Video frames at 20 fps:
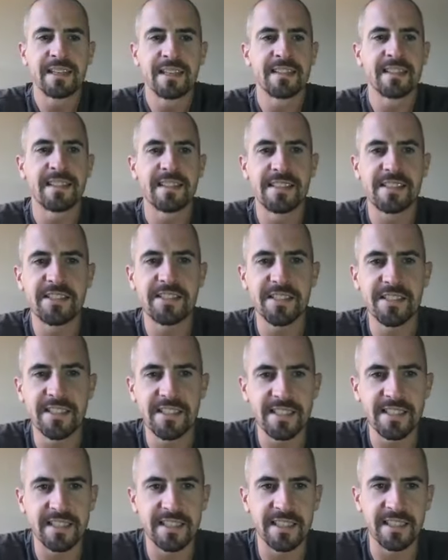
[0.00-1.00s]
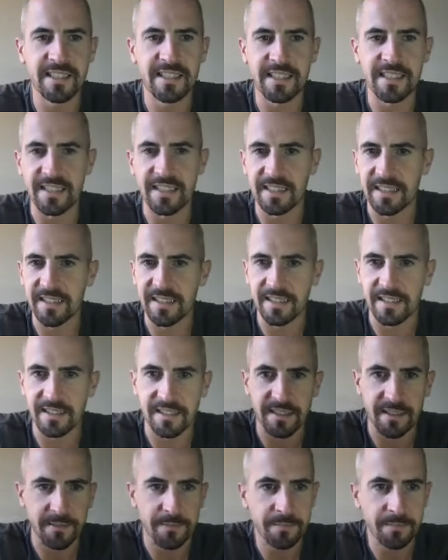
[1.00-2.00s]
He's just saying that
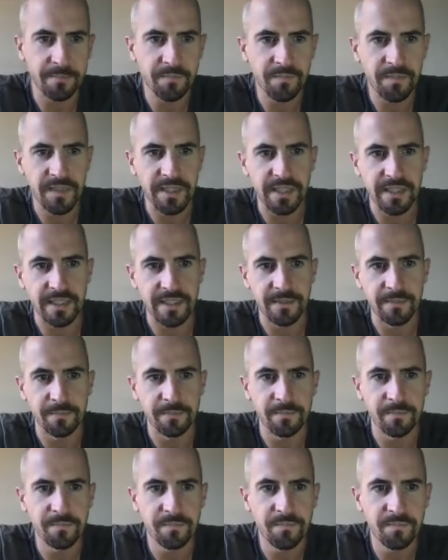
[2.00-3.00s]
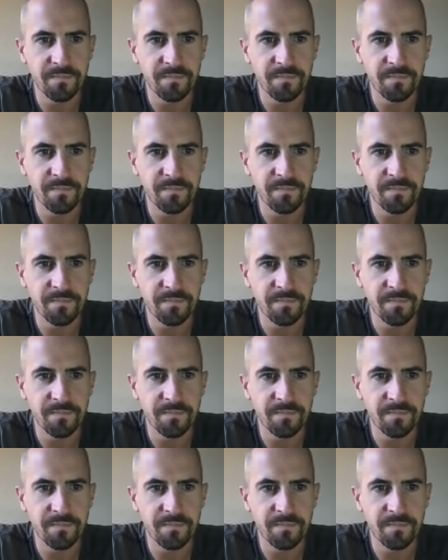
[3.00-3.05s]
uh, um,